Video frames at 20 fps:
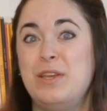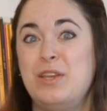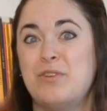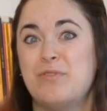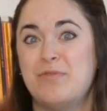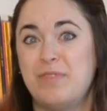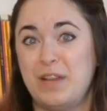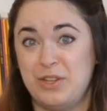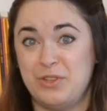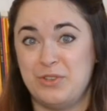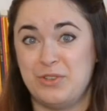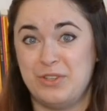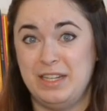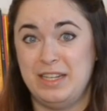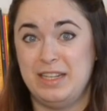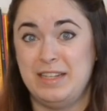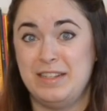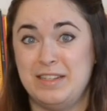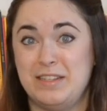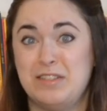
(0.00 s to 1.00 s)
you're
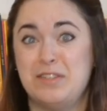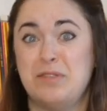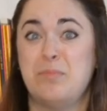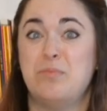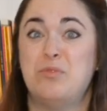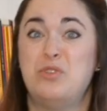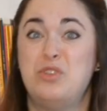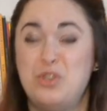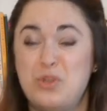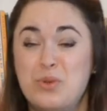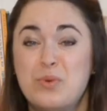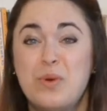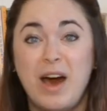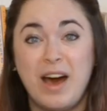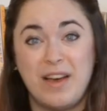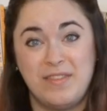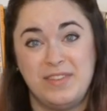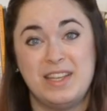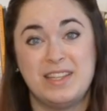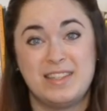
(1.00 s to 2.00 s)
venturing into some too
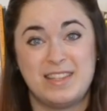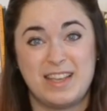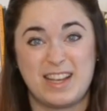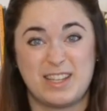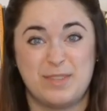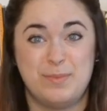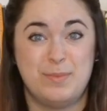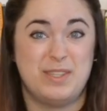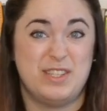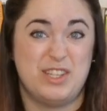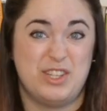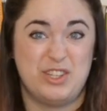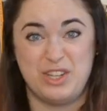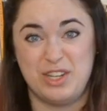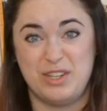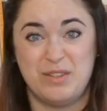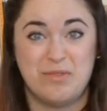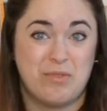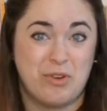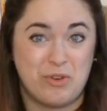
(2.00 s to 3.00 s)
obvious
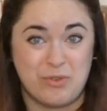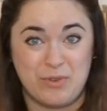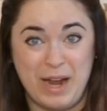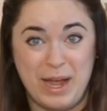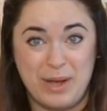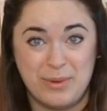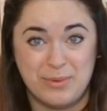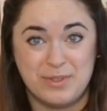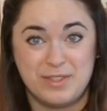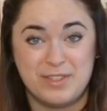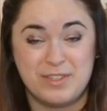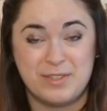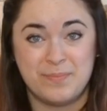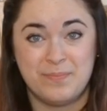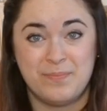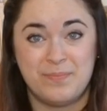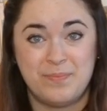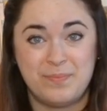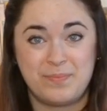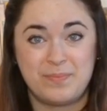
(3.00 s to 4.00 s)
exposition grounds.
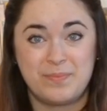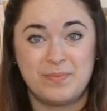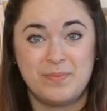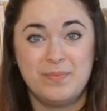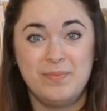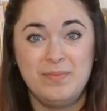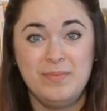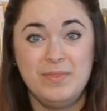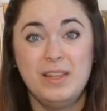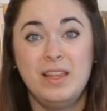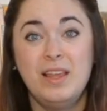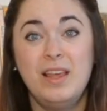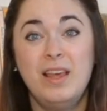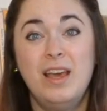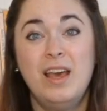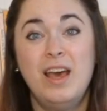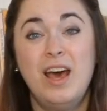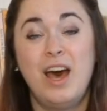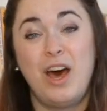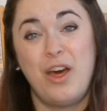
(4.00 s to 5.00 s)

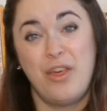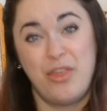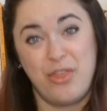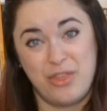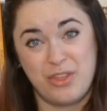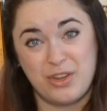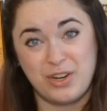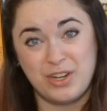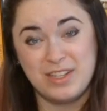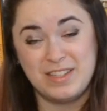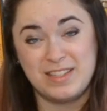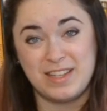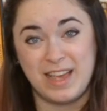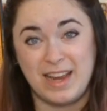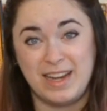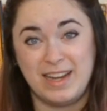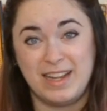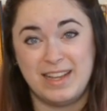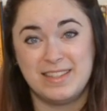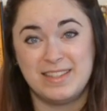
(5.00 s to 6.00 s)
A third
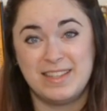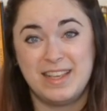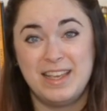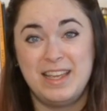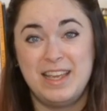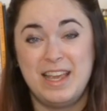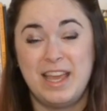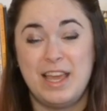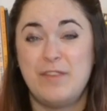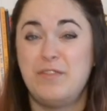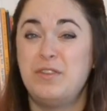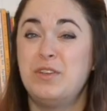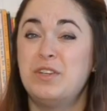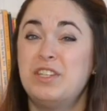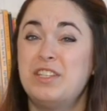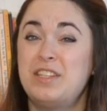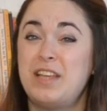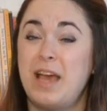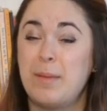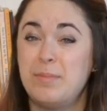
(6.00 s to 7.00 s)
sign is if
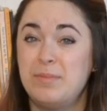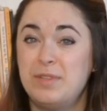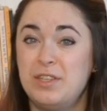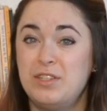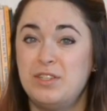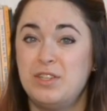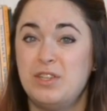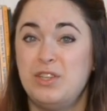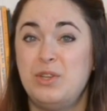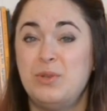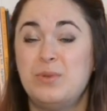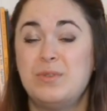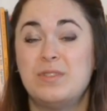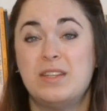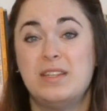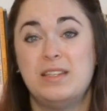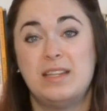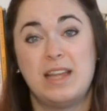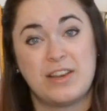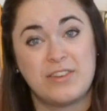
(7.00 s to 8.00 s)
you're tempted to use a
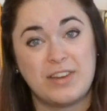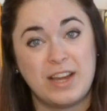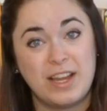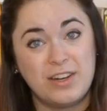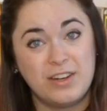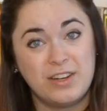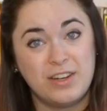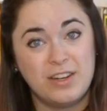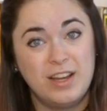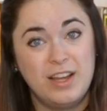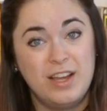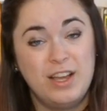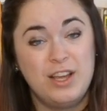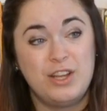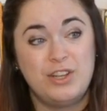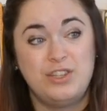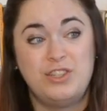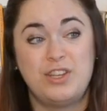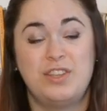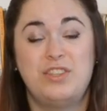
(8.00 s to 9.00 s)
narrator
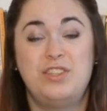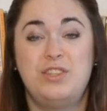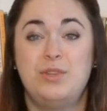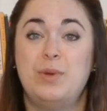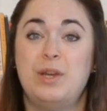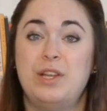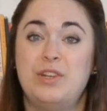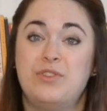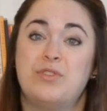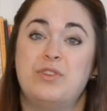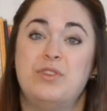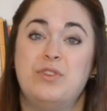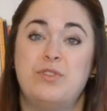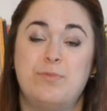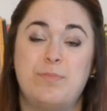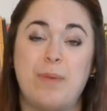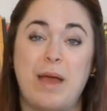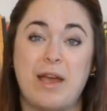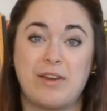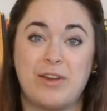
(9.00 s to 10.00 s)
just to introduce
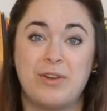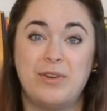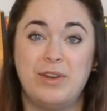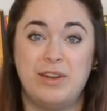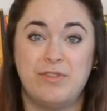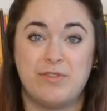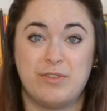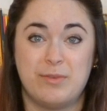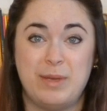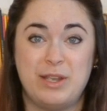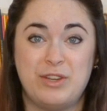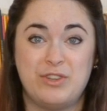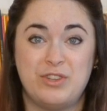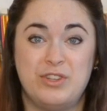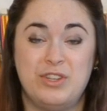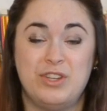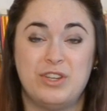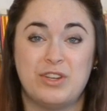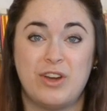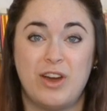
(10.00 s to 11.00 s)
background
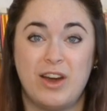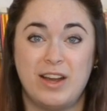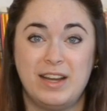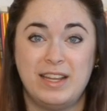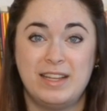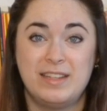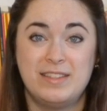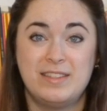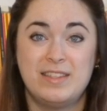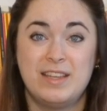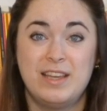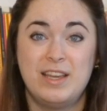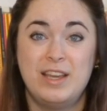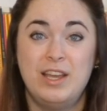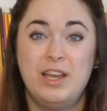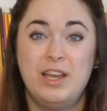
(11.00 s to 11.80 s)
information to your audience,